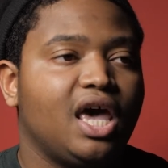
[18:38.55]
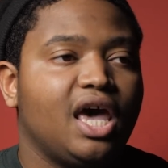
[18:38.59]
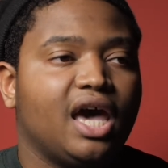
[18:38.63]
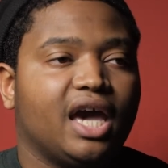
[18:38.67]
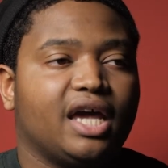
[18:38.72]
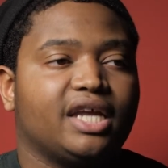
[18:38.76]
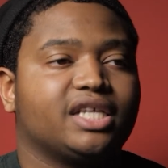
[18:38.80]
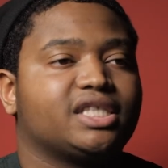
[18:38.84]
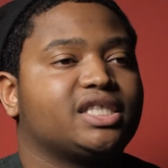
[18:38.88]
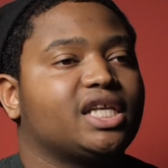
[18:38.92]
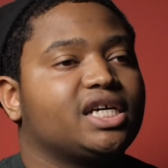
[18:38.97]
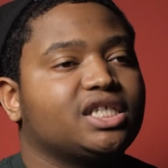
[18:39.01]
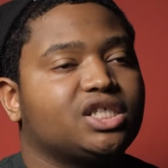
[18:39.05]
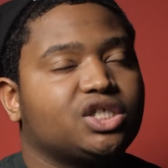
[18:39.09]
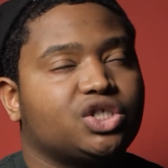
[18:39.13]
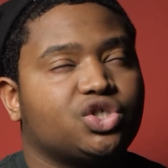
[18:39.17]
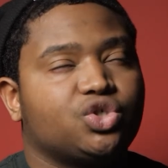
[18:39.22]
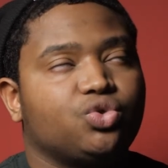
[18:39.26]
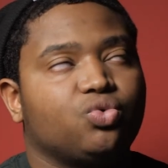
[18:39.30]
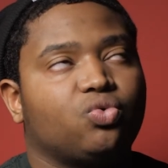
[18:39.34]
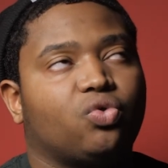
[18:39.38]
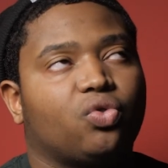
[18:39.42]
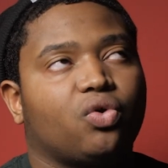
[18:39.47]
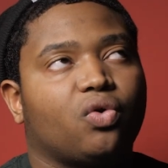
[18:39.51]
And it's not just
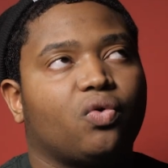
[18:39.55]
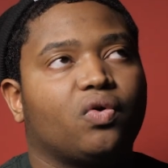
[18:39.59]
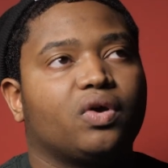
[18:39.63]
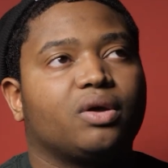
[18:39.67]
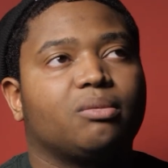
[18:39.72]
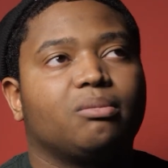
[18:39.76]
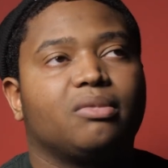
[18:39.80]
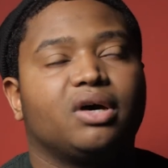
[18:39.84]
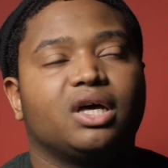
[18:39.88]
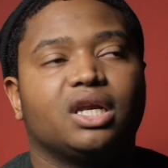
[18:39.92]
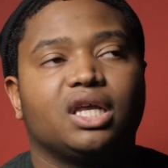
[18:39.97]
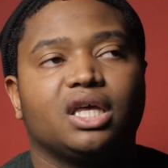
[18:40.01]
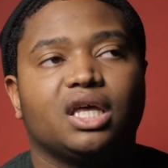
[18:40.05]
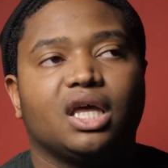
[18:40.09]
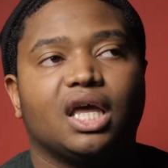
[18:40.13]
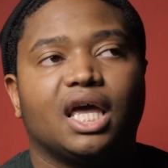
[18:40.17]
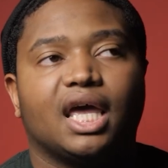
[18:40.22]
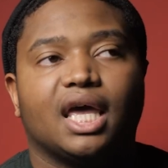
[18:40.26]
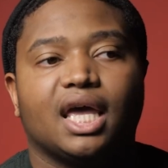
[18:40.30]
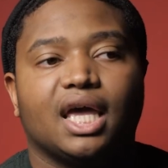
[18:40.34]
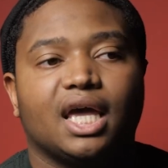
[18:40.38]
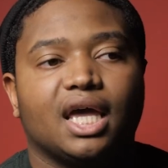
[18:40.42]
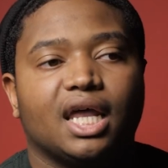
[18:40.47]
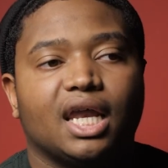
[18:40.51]
you throwing money
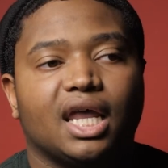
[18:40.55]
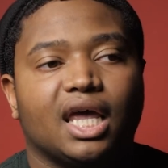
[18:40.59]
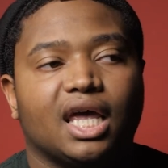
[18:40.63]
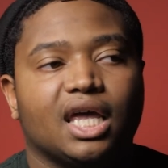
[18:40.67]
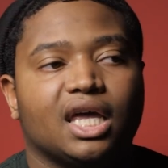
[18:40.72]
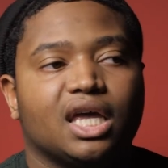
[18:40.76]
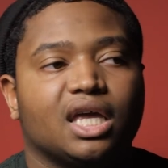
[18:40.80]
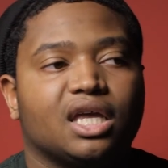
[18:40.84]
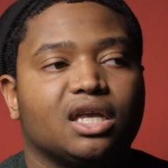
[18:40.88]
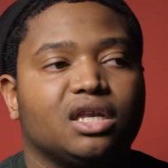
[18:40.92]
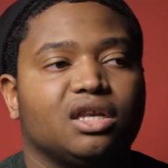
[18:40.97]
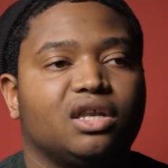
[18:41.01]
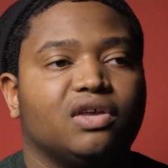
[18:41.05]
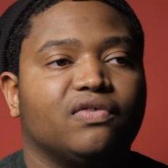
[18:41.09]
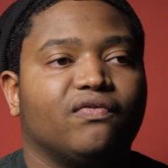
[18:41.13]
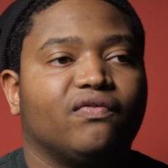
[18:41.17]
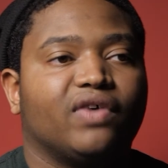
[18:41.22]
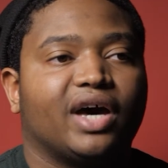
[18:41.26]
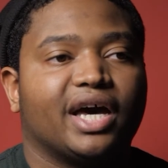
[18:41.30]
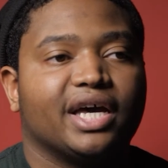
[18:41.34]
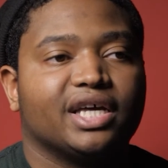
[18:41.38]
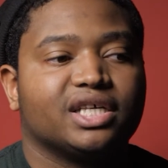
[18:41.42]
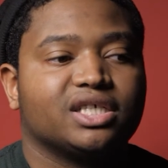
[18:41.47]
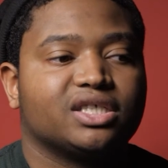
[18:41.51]
at a
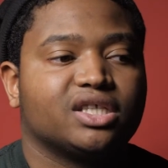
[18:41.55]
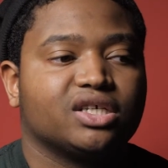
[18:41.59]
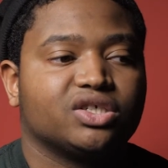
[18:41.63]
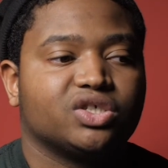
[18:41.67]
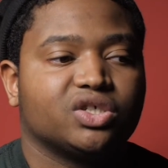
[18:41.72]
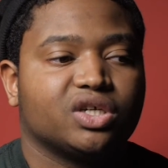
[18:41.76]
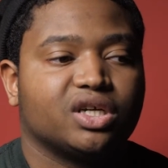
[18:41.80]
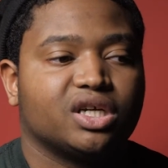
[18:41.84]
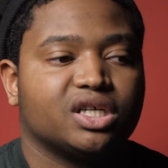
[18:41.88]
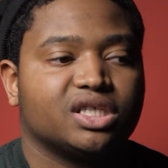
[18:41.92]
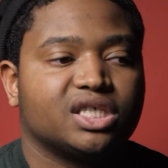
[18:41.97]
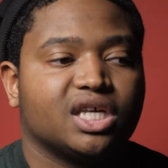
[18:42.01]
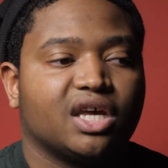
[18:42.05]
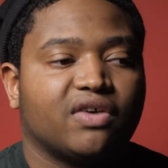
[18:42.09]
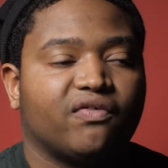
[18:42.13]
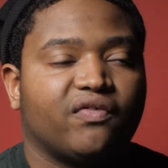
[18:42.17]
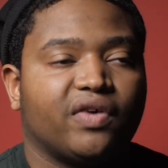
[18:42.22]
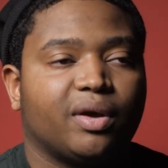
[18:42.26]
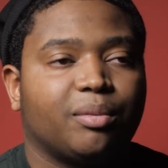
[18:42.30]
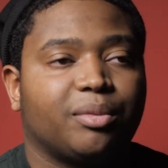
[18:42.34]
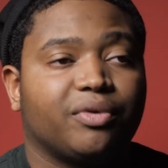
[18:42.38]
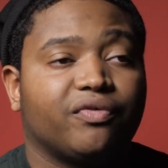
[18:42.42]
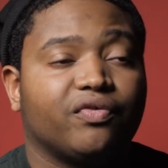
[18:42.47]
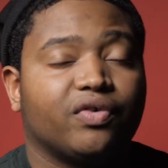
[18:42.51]
device that you're going to take
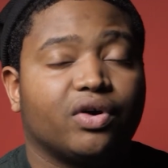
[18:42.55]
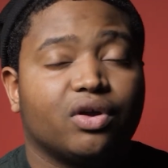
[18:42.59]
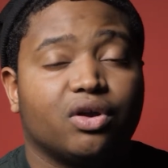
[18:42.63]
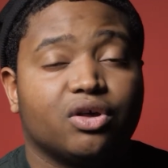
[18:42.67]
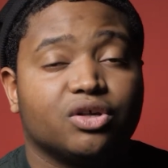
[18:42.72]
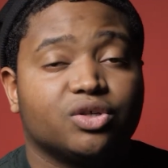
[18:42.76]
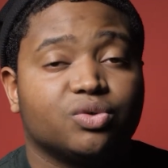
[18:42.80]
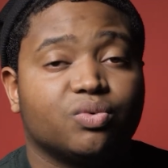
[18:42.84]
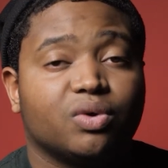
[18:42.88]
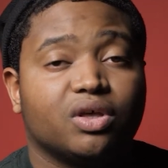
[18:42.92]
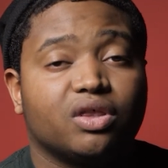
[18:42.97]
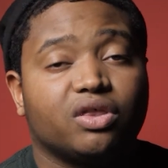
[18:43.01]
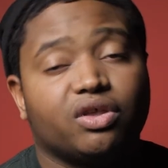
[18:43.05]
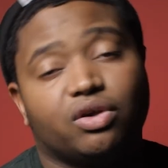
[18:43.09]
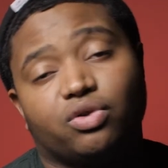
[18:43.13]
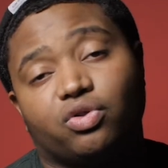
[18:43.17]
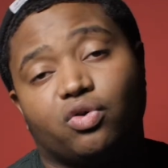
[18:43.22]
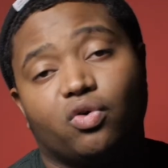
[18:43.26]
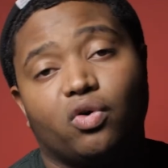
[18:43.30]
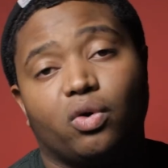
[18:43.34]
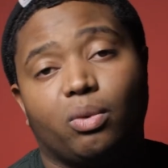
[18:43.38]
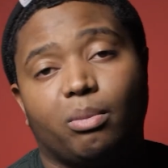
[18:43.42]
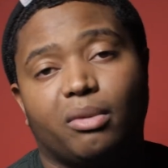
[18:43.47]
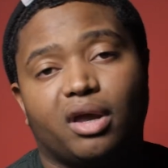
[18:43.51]
family photos with. You're
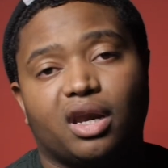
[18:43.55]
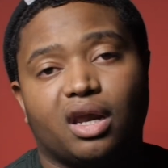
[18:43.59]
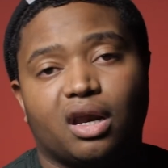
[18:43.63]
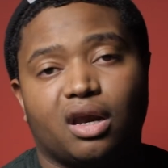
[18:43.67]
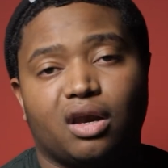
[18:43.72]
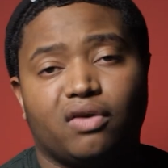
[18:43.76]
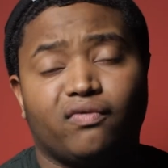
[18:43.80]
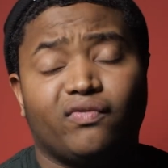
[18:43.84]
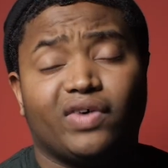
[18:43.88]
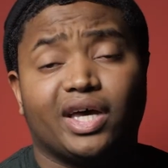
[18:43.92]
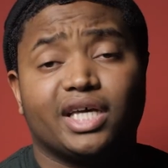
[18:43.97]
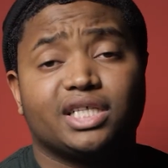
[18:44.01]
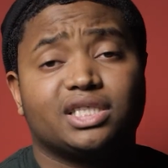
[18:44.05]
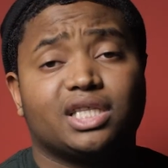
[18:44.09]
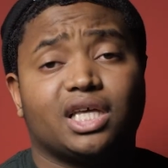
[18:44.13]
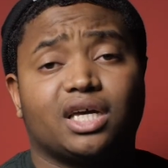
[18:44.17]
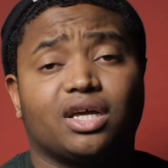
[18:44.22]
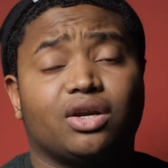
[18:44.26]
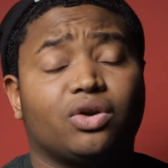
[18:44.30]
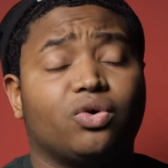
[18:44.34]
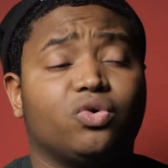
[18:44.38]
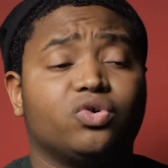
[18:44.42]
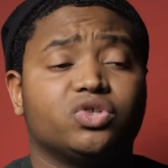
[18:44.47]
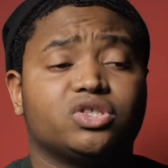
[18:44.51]
throwing money at a device that
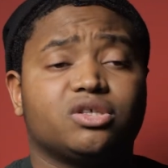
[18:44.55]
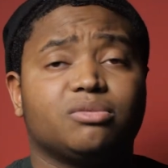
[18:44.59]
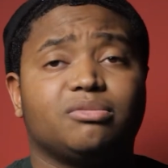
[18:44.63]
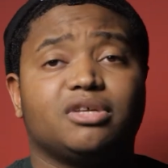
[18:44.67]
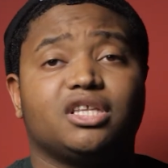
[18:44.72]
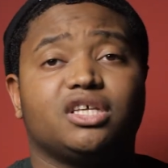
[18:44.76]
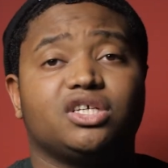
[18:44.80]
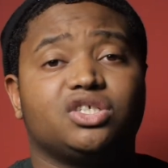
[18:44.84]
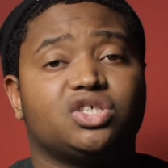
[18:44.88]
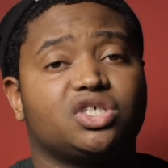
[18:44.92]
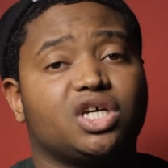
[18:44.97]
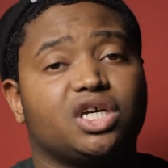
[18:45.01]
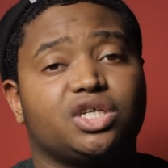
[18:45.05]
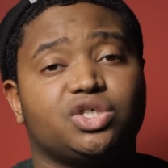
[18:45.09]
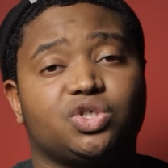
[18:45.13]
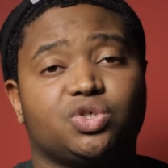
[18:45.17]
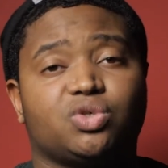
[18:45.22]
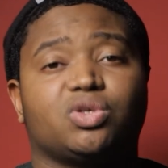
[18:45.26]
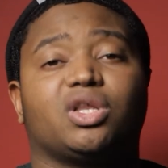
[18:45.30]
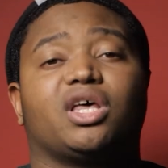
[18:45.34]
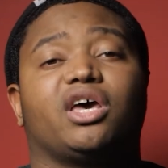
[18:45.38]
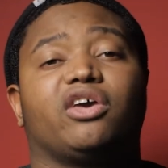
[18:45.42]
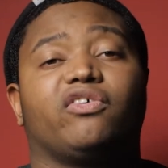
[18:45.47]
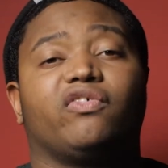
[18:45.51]
can ultimately change
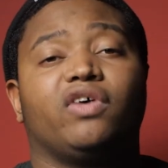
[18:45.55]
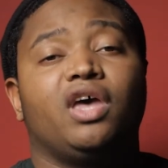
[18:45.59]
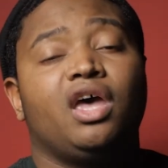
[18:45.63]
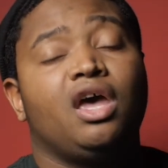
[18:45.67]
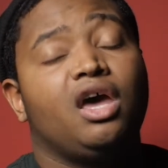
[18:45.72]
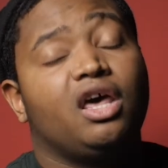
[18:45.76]
your life.